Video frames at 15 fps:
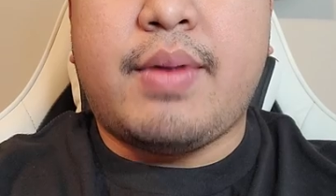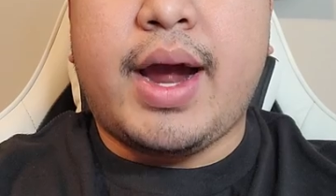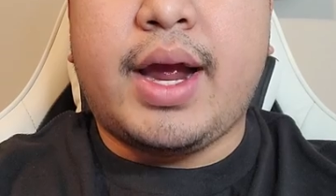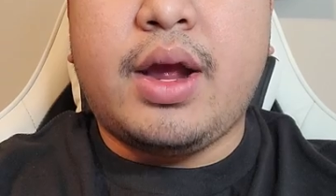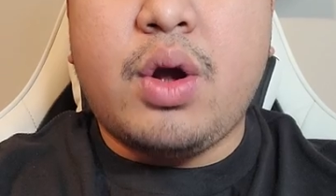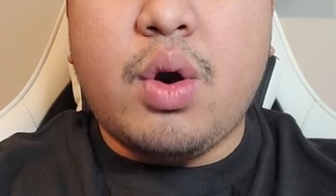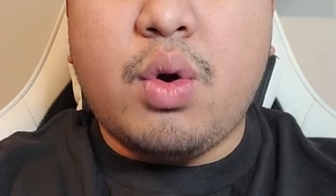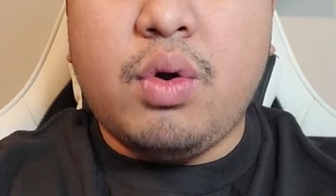my
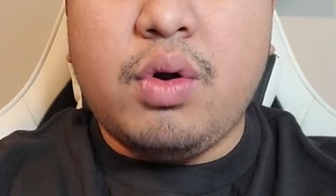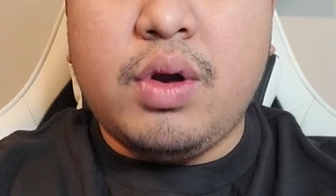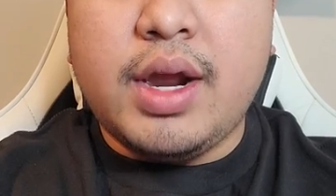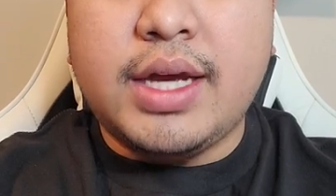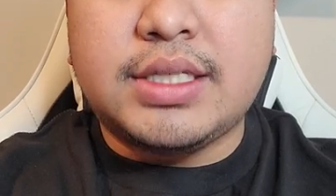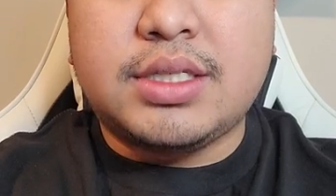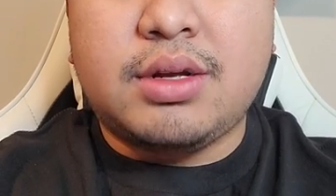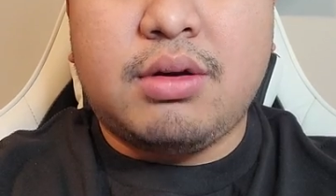goal
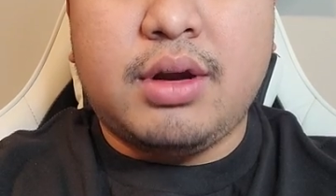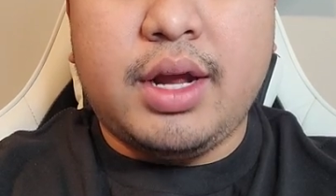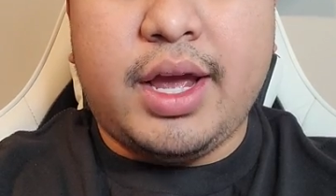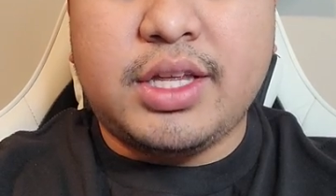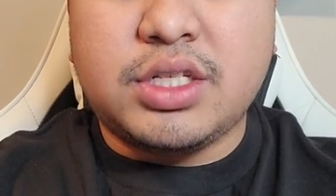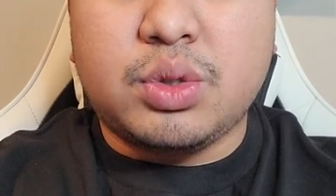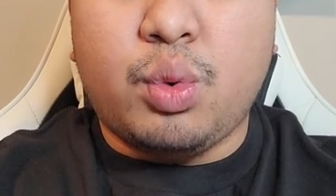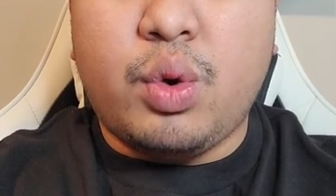is to
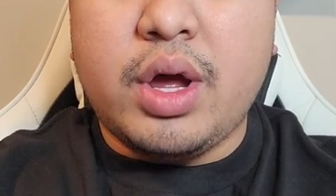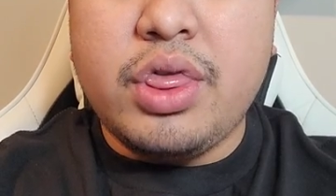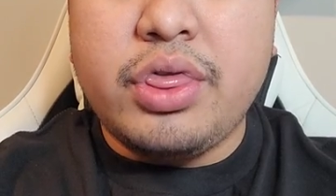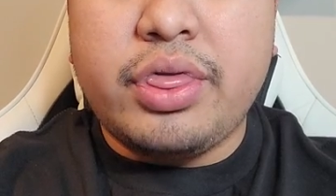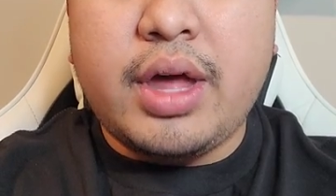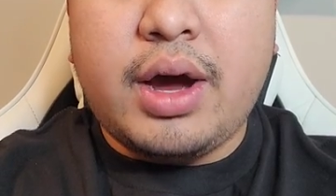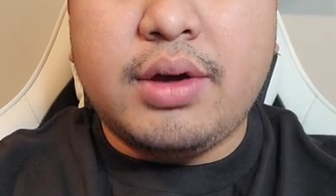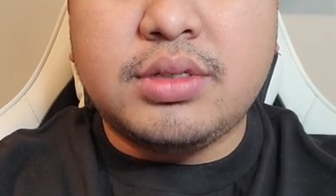reach
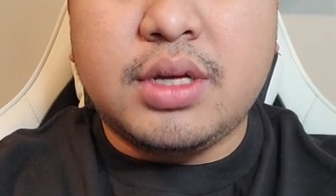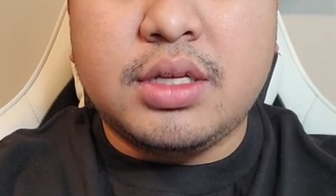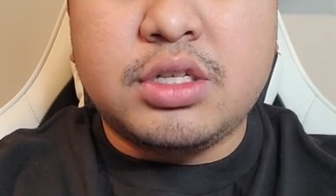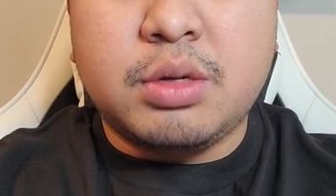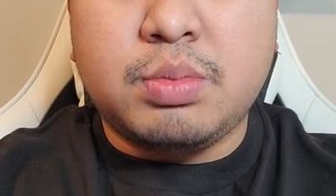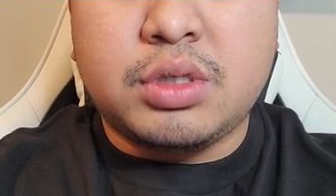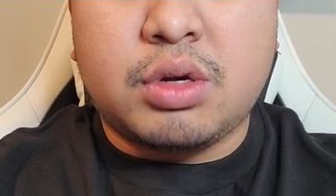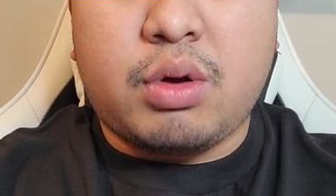1,000
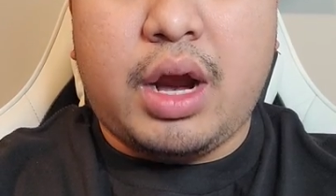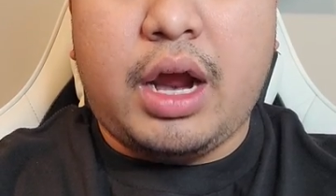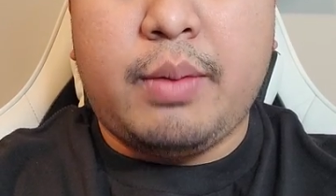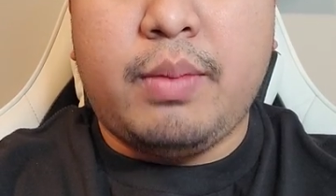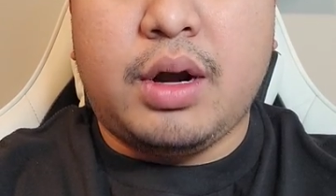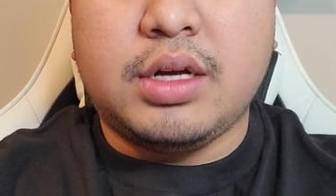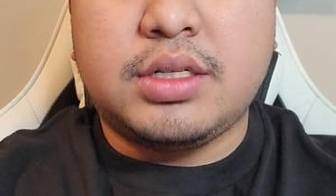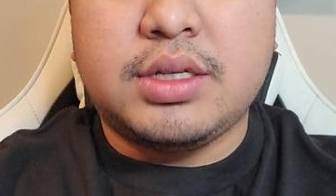
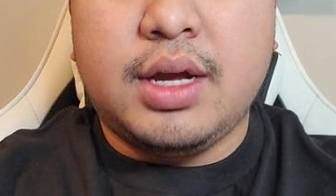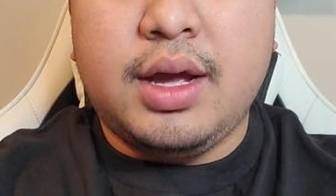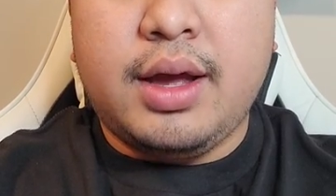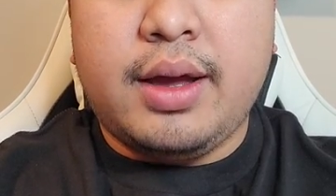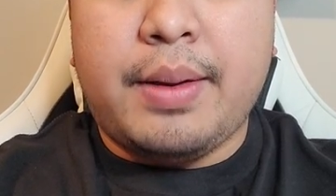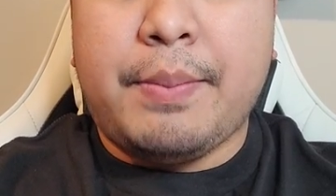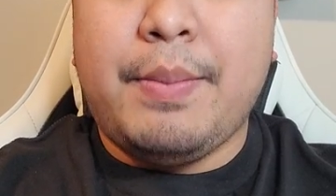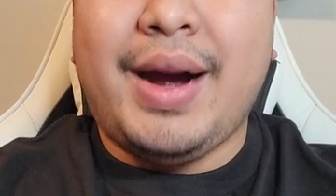subscribers
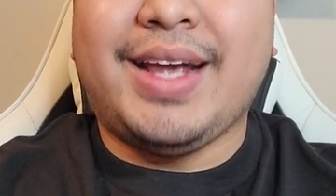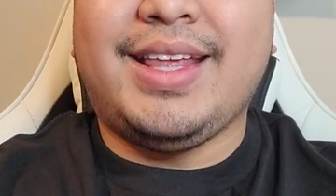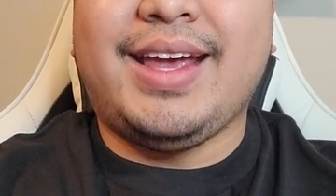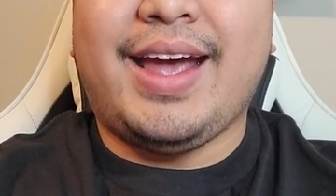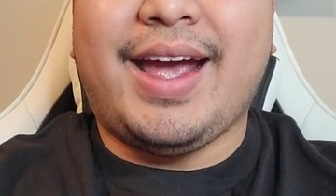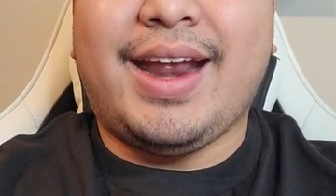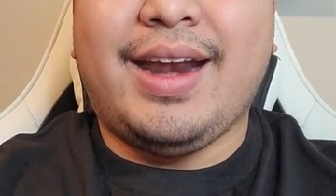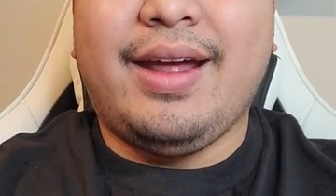by
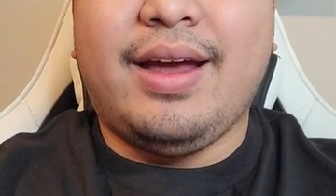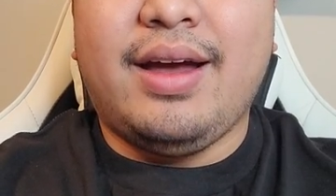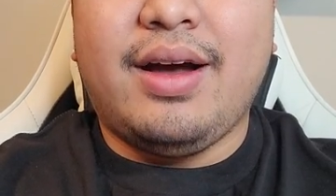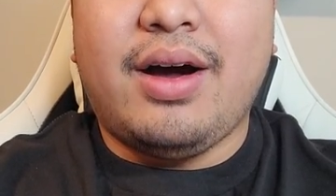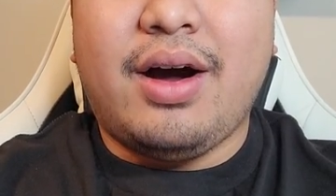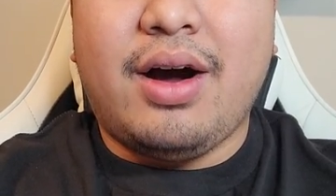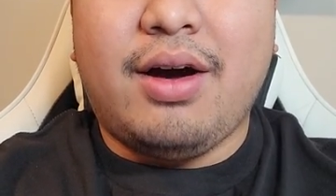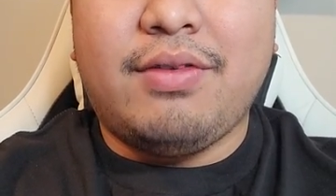the end
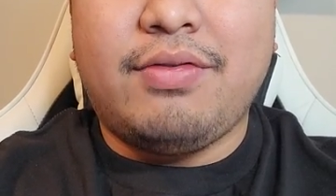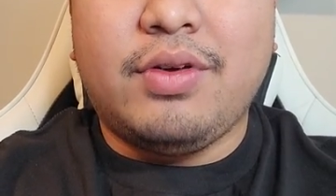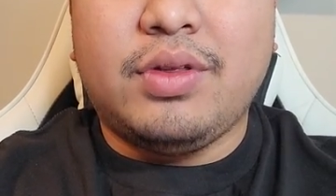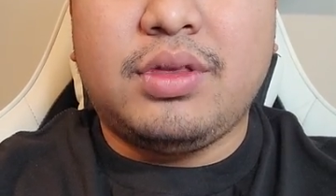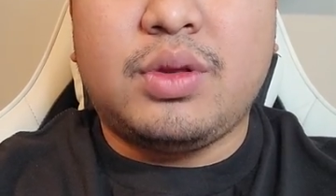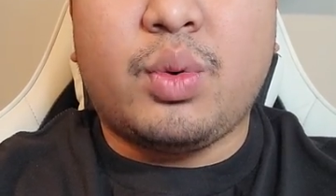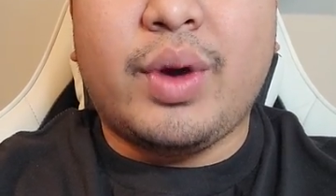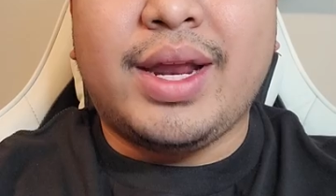of
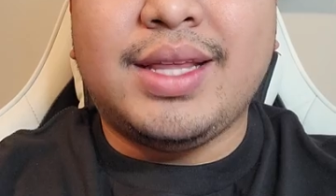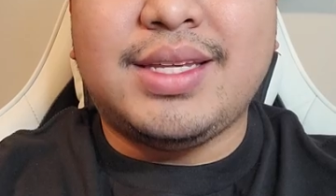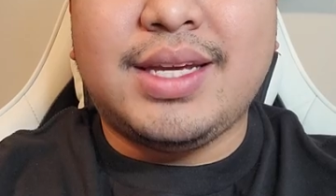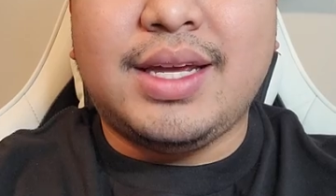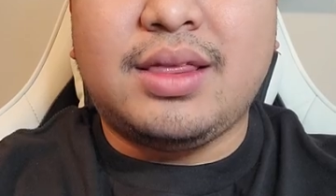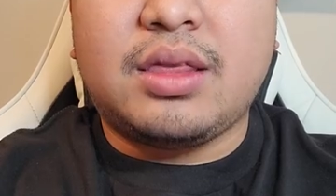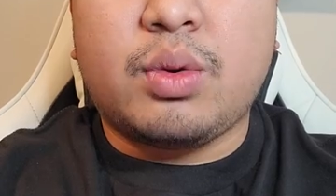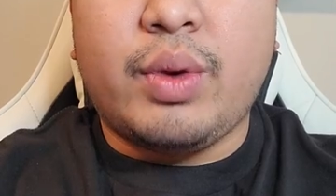
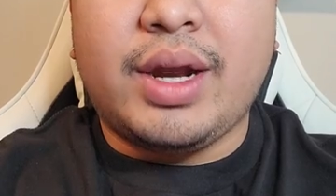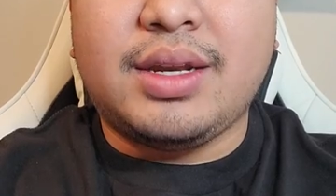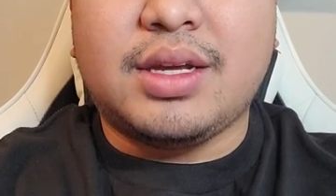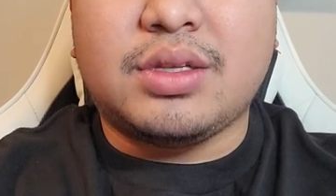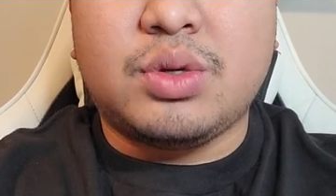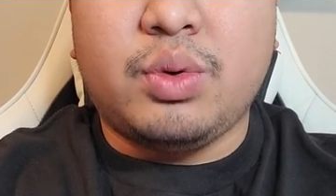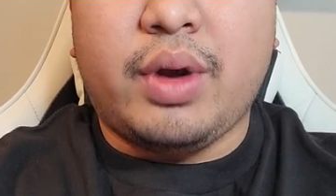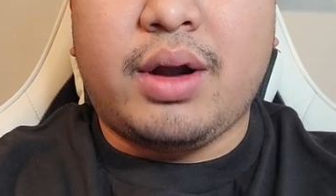
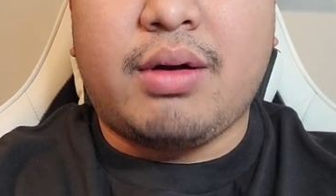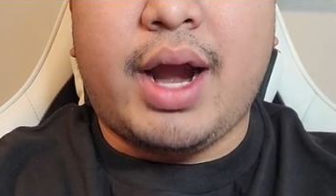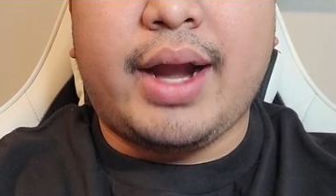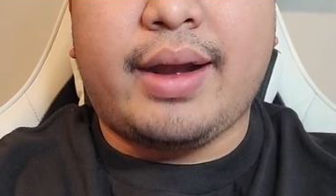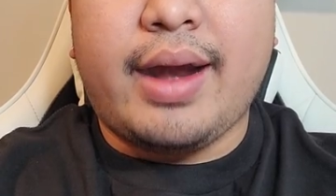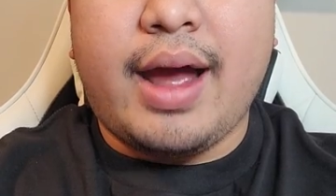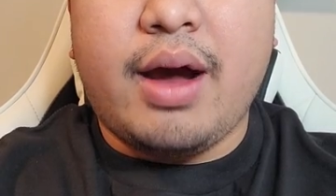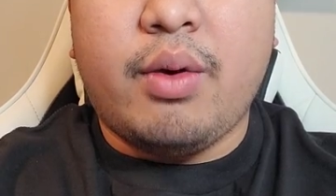2022. And
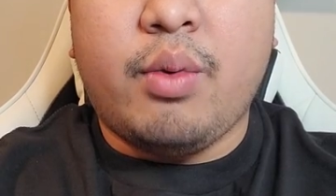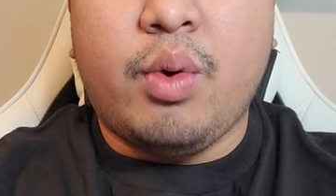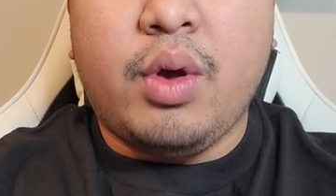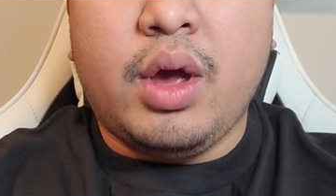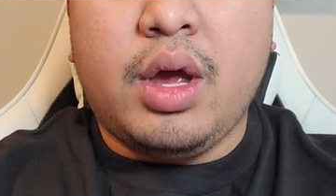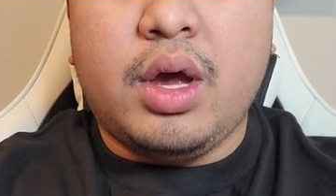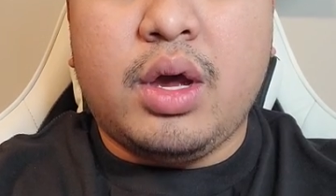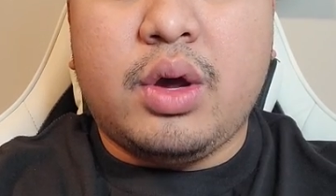right now,
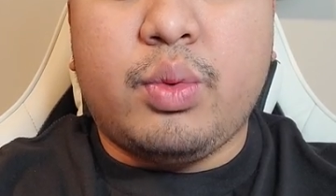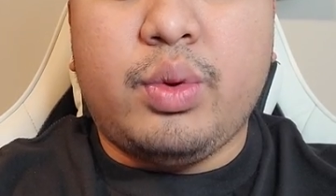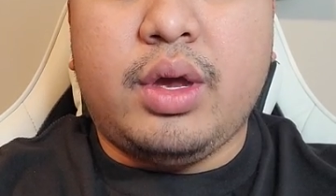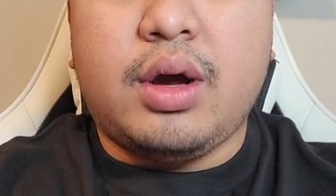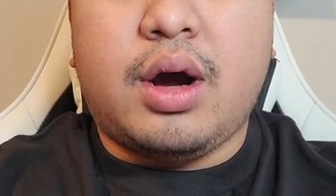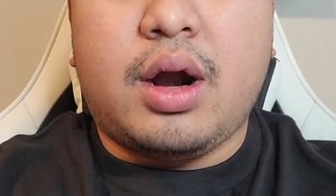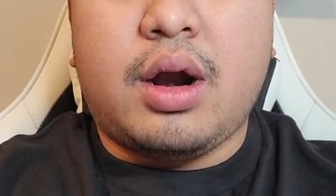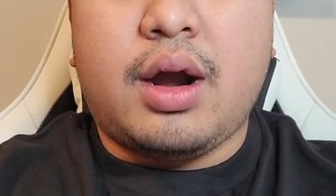
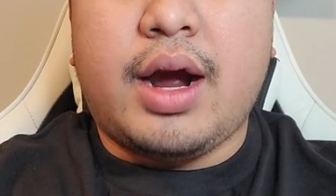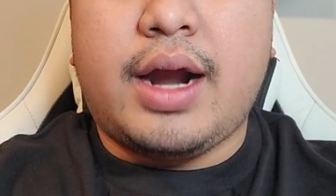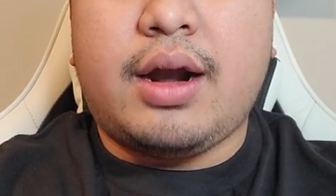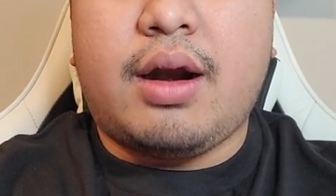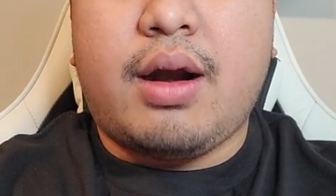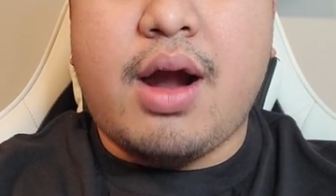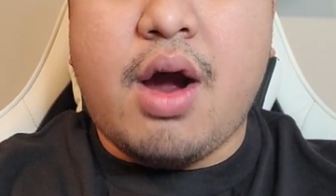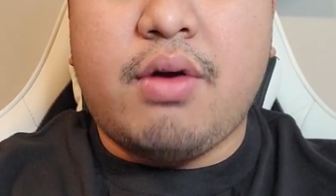we are
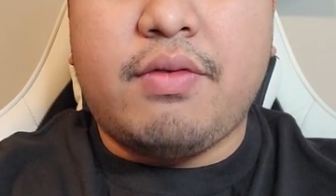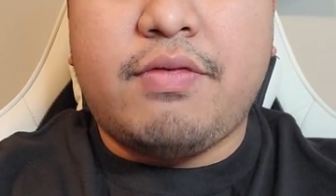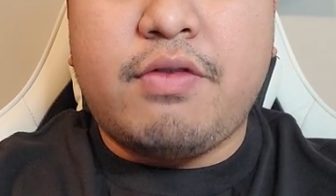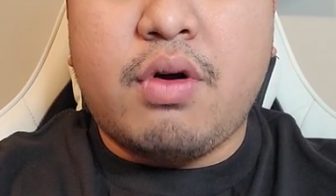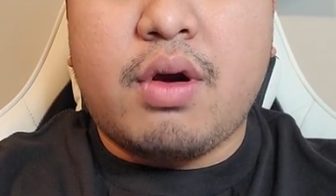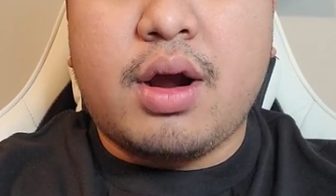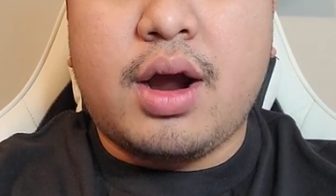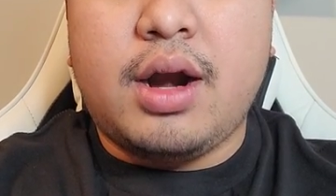at around
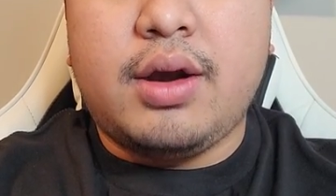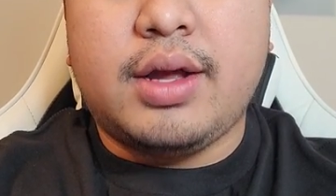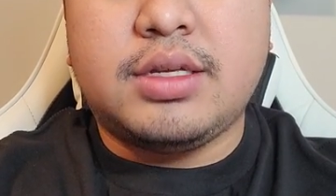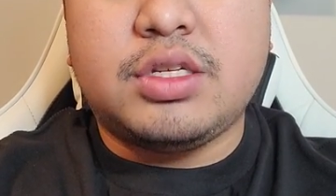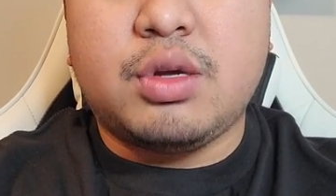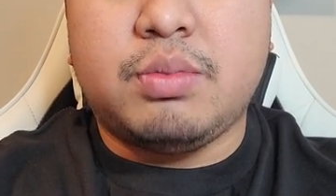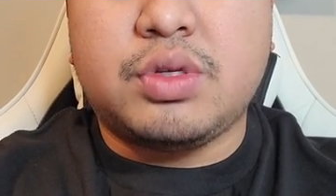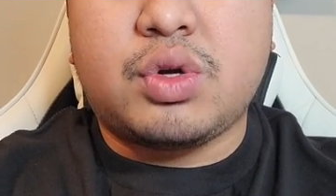
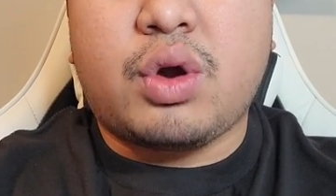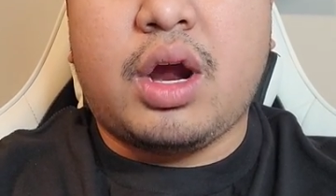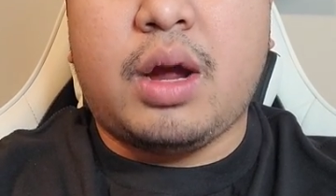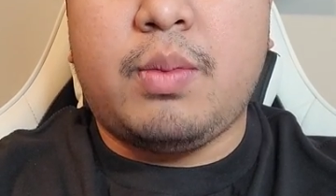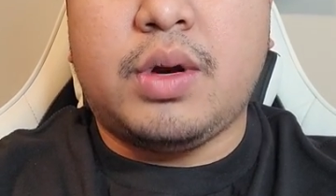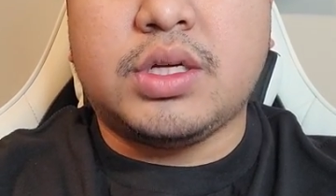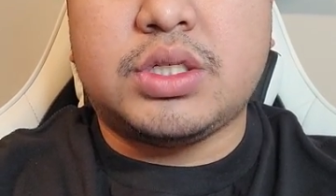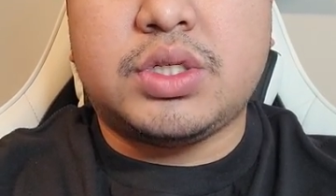400
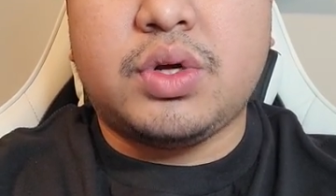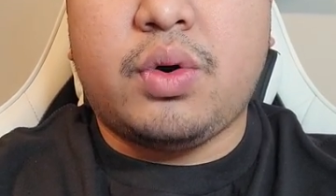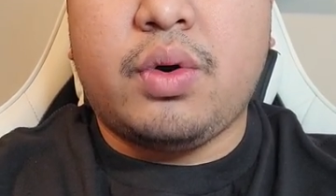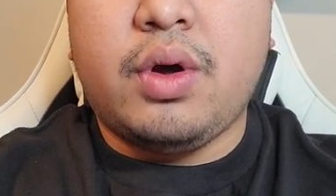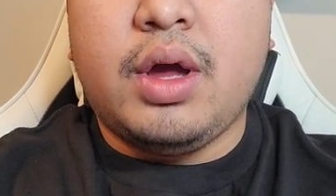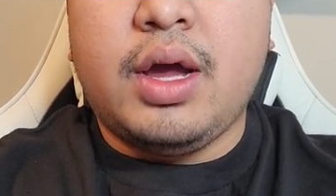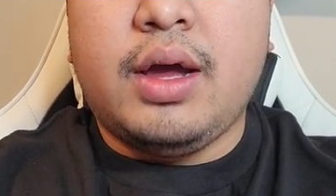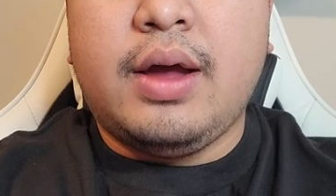subscribers. So